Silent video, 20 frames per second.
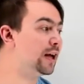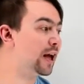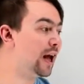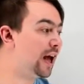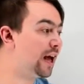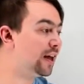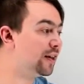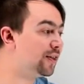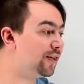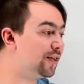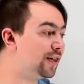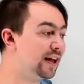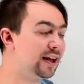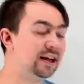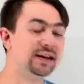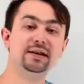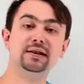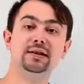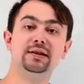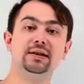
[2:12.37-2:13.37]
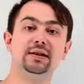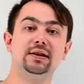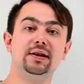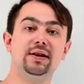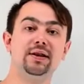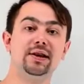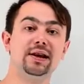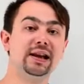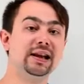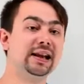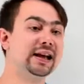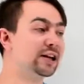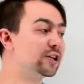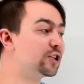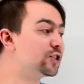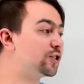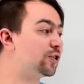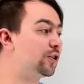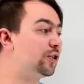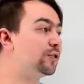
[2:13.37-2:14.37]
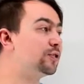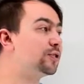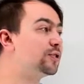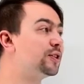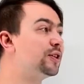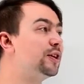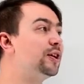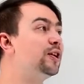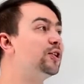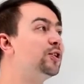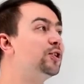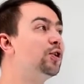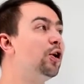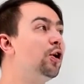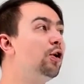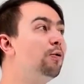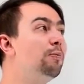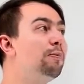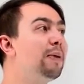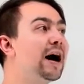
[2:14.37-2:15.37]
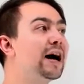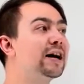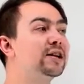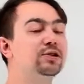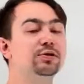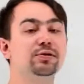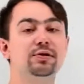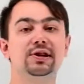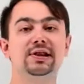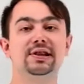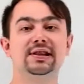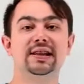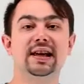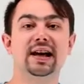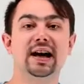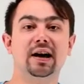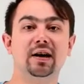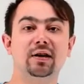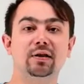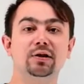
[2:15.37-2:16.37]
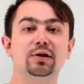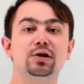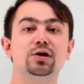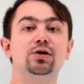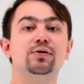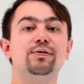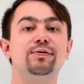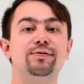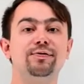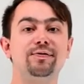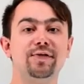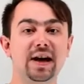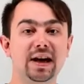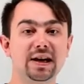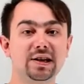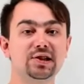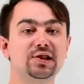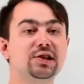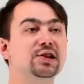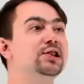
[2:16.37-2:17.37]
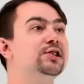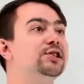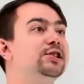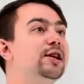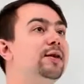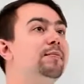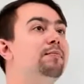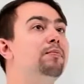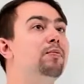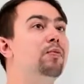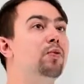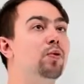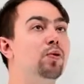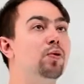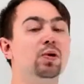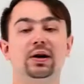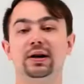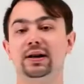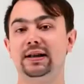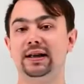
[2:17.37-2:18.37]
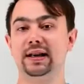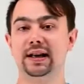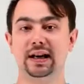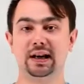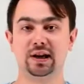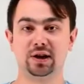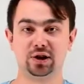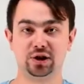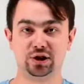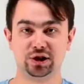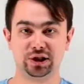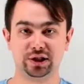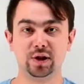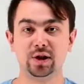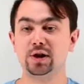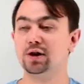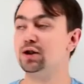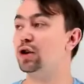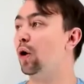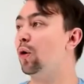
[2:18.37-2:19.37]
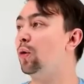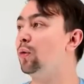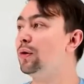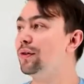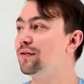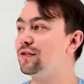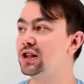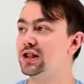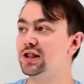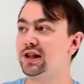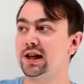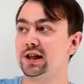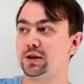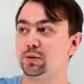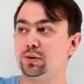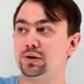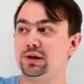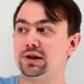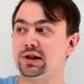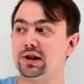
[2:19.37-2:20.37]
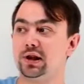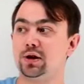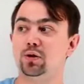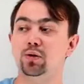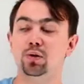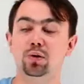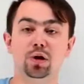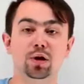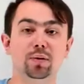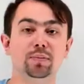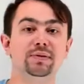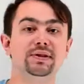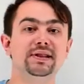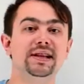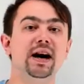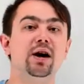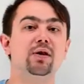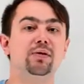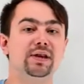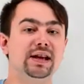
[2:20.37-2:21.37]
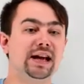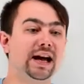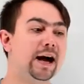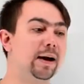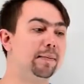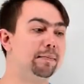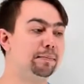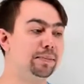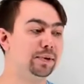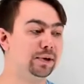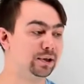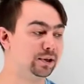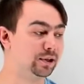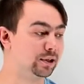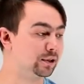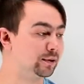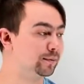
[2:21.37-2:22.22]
and then the electrons go back to the cell to fetch some more energy. So, we've discussed what is a coulomb, now the ampere.